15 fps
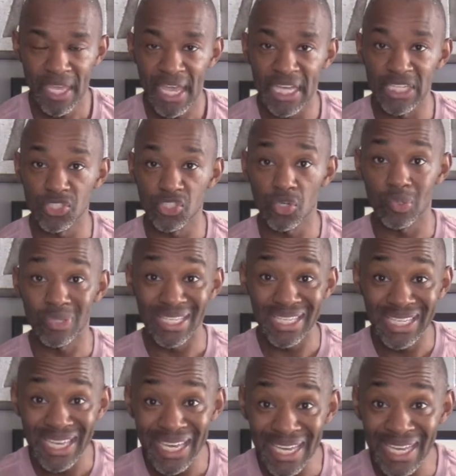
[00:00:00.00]
And so the
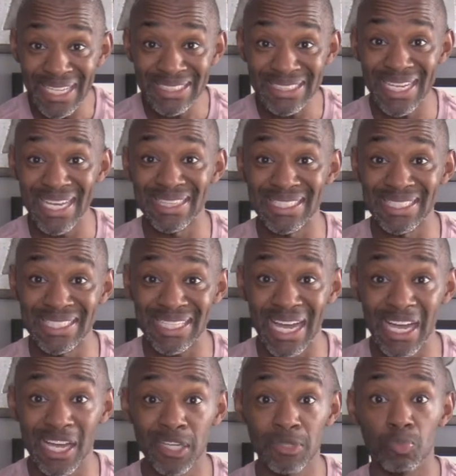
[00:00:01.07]
kings at the
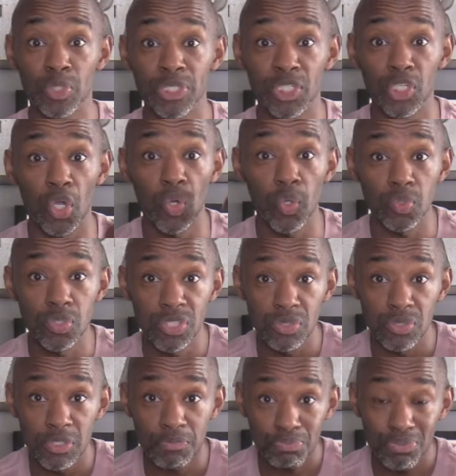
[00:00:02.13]
time would go
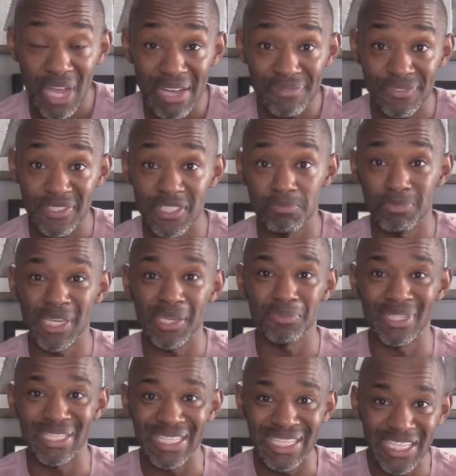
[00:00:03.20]
to the prophet to be able
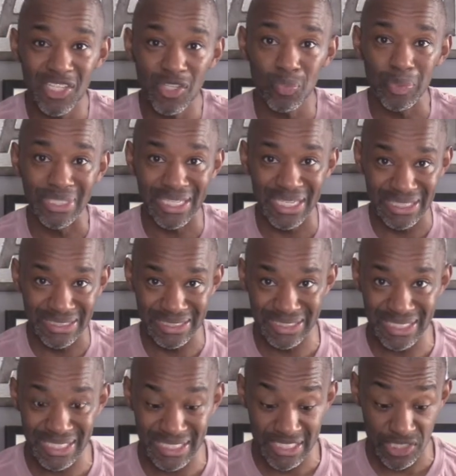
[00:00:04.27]
to hear what God
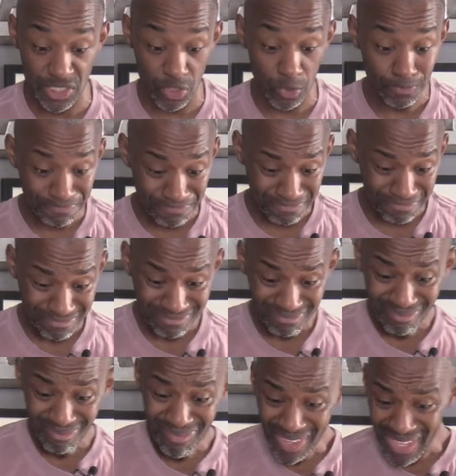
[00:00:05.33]
says. And so
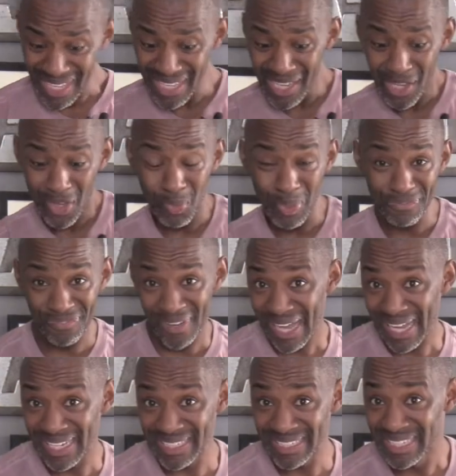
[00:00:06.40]
we
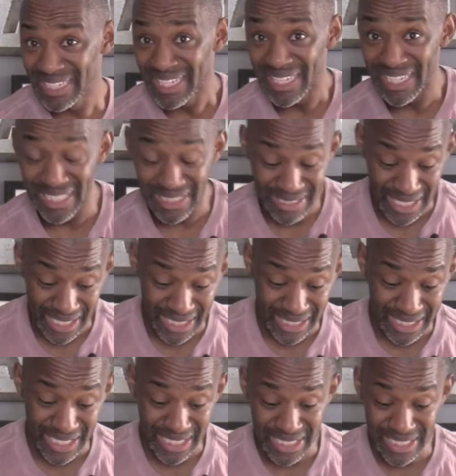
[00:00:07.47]
find in 2
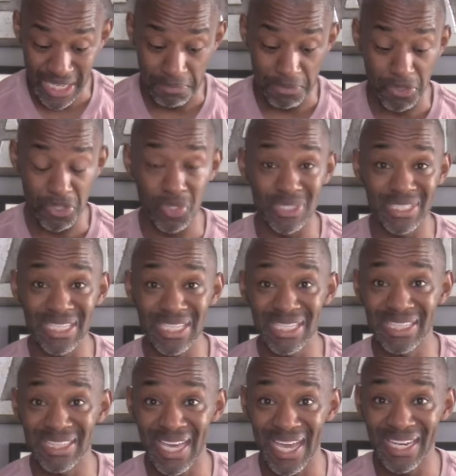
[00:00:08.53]
Kings chapter
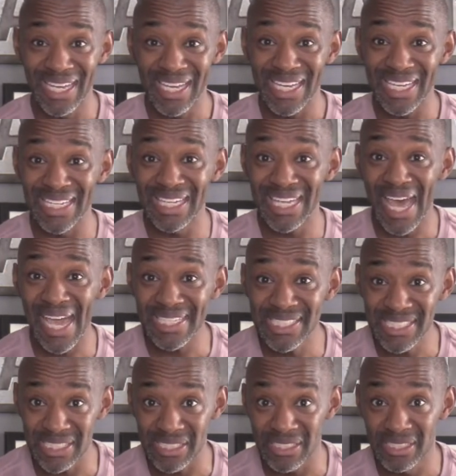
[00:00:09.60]
13 that
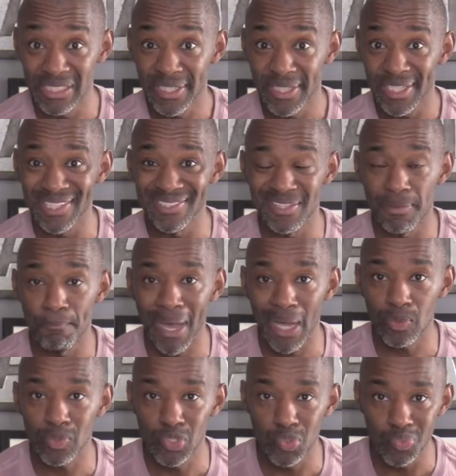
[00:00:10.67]
Elisha is
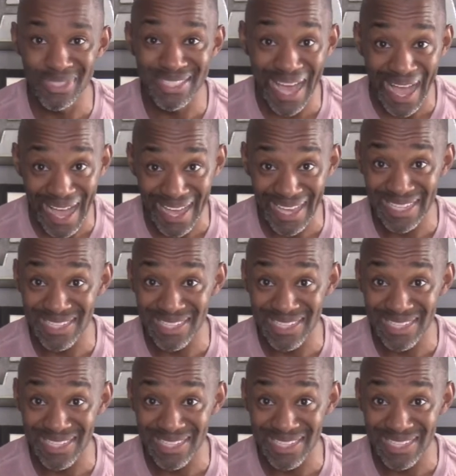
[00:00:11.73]
about to die.